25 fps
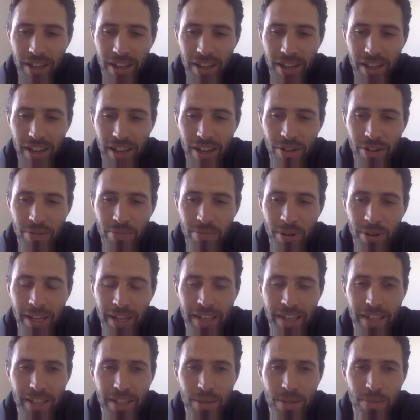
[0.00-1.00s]
I don't
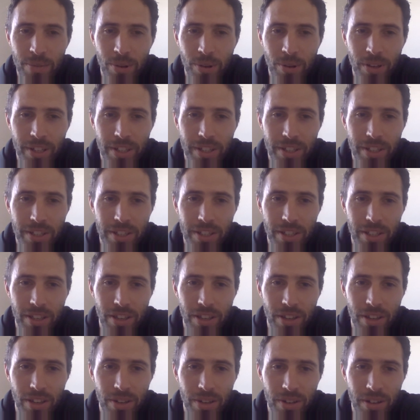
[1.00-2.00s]
mind it, to be honest. You
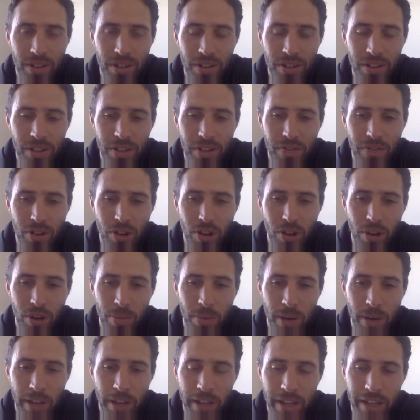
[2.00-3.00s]
know, I think you've got to
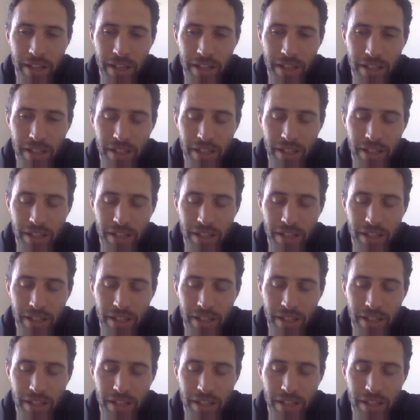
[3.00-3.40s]
play